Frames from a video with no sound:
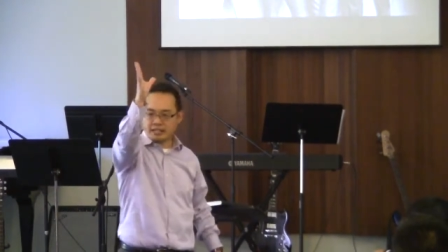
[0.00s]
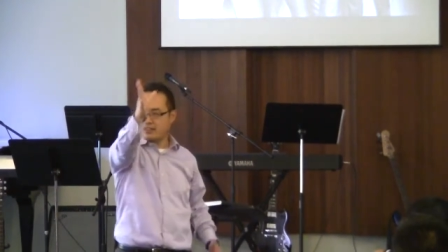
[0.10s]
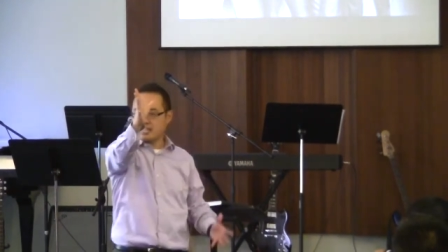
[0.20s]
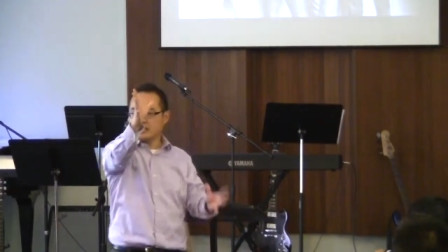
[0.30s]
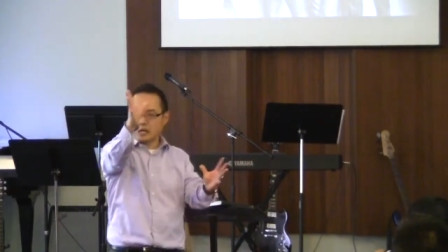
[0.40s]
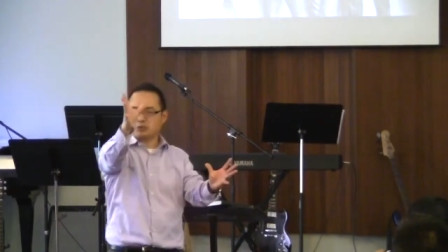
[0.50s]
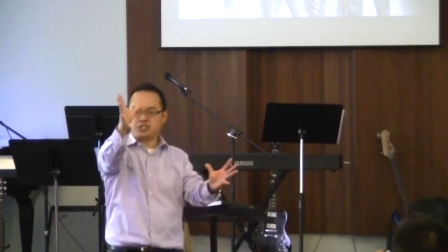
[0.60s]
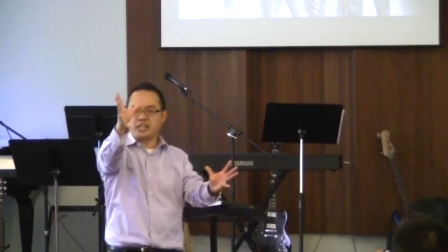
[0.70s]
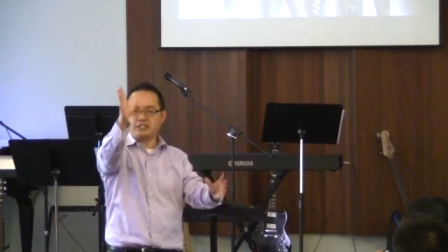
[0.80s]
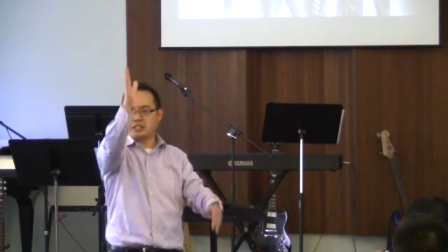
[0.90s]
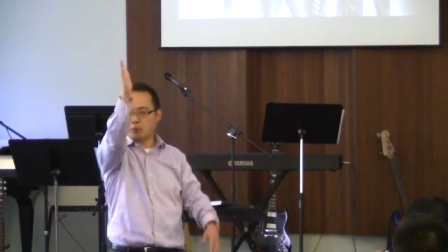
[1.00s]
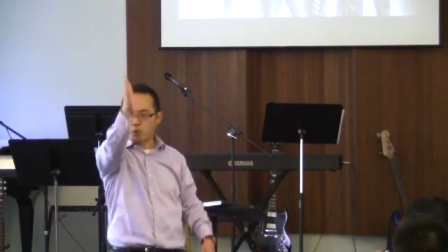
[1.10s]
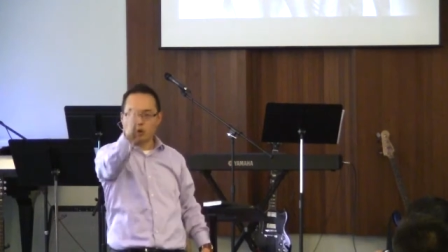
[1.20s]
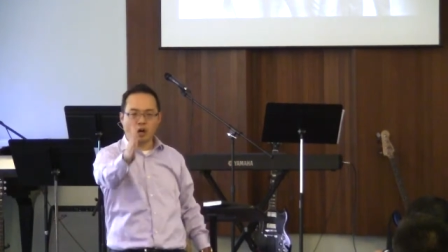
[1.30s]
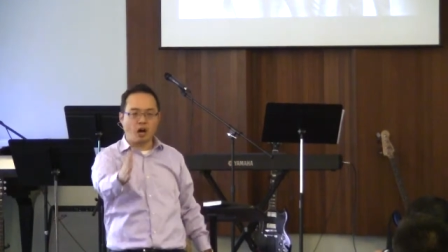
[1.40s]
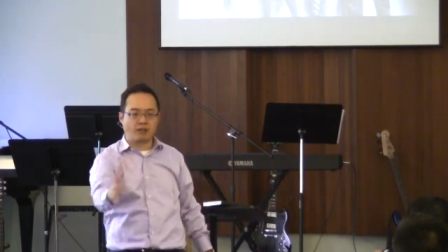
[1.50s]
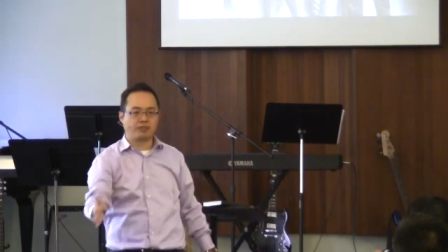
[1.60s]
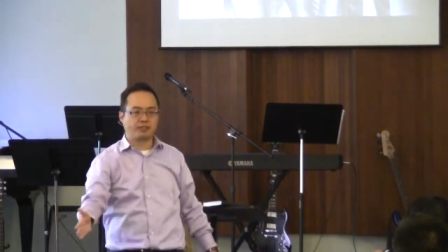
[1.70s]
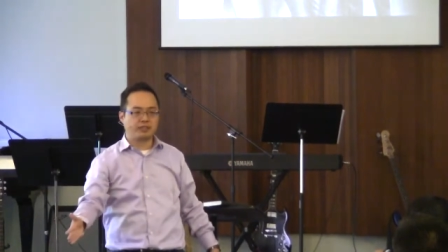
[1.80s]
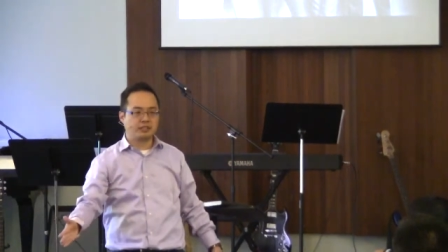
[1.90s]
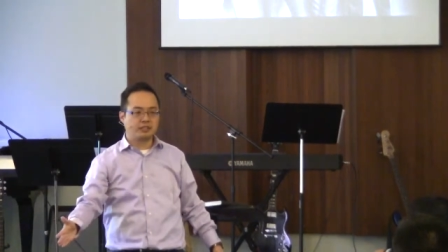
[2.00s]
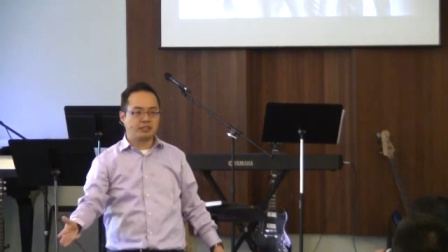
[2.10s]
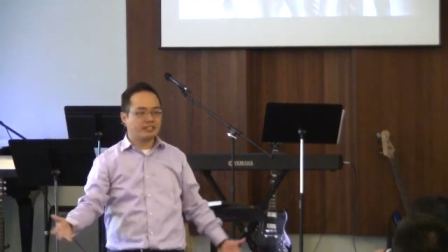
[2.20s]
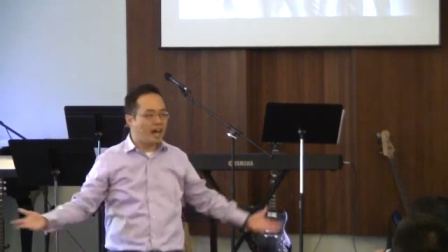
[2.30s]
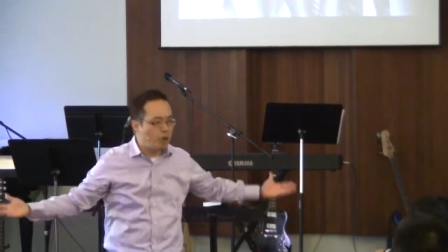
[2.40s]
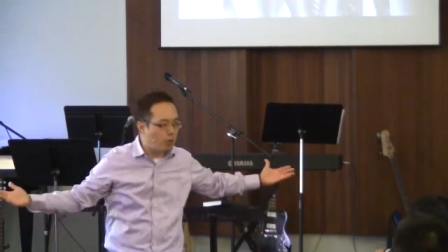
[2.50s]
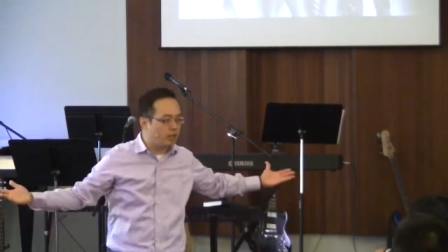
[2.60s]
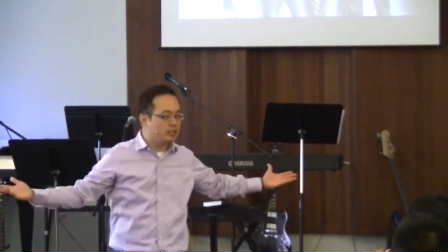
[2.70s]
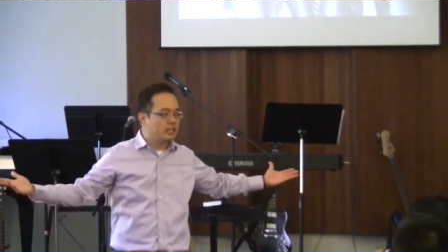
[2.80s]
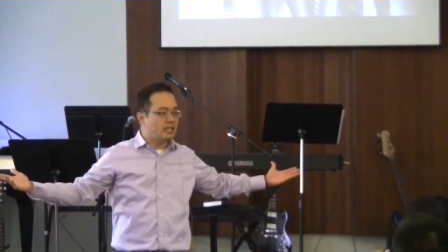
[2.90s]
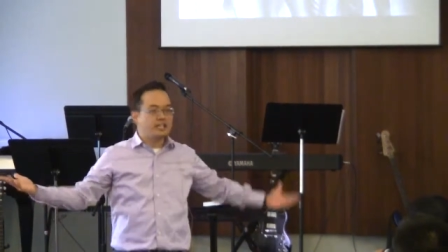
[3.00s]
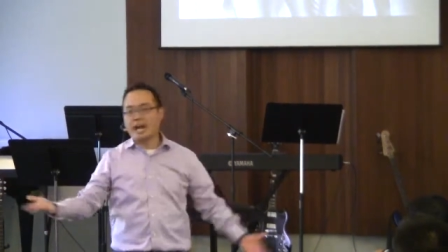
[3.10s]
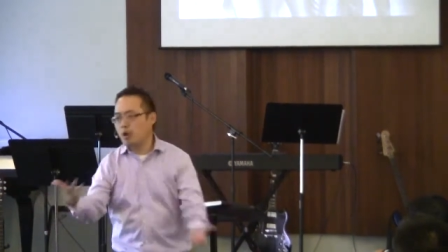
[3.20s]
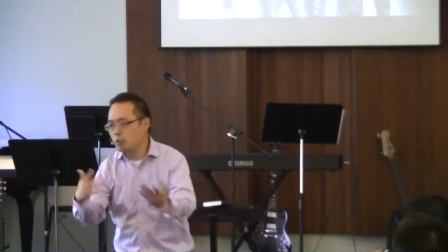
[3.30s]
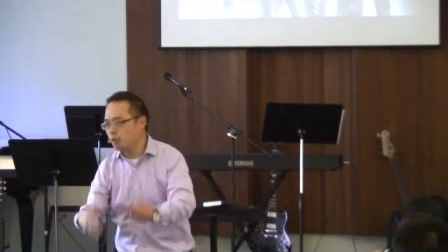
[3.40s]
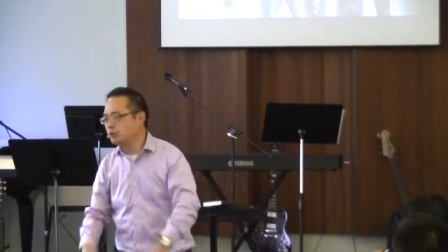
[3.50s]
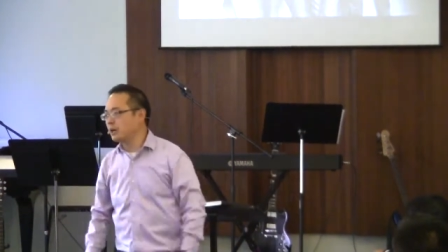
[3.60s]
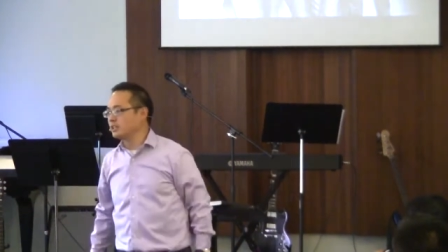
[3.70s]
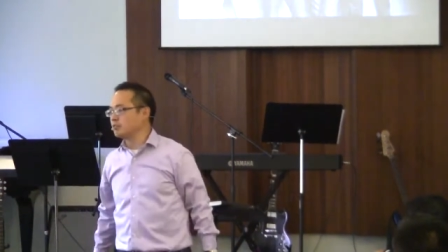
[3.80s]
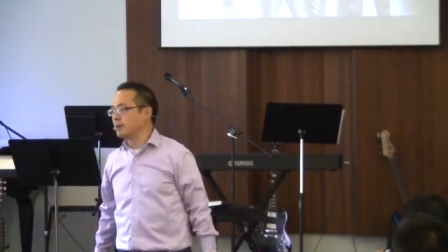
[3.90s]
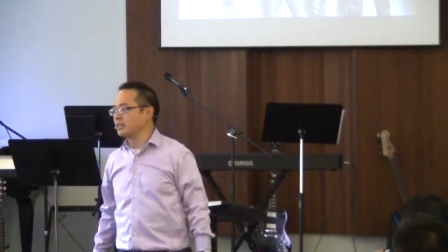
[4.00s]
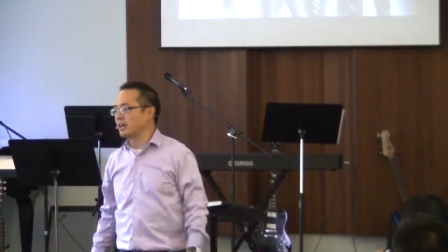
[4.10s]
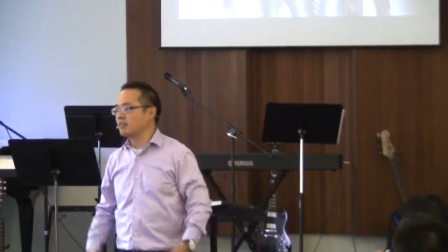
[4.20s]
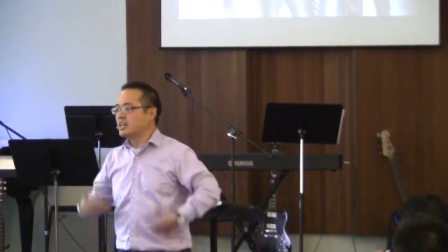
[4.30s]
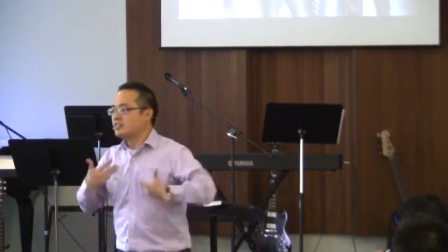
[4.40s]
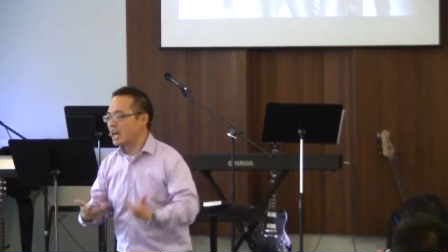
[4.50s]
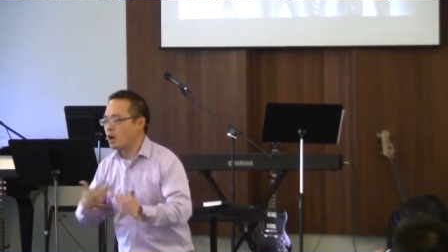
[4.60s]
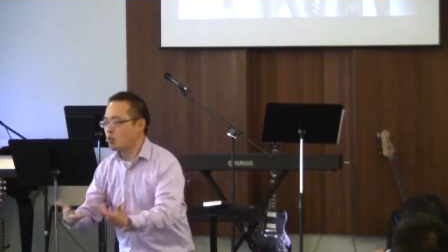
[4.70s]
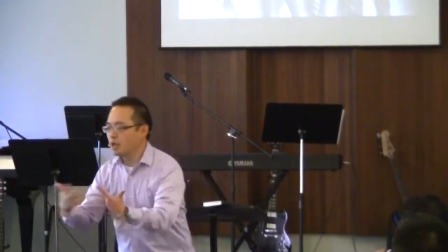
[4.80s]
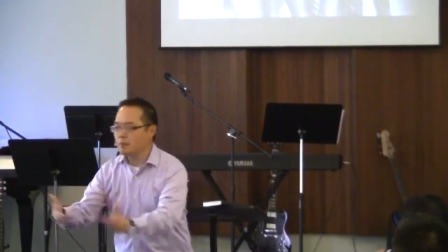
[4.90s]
that thing that I was chasing, it wore off. Now what? Now where do I live my life? Now what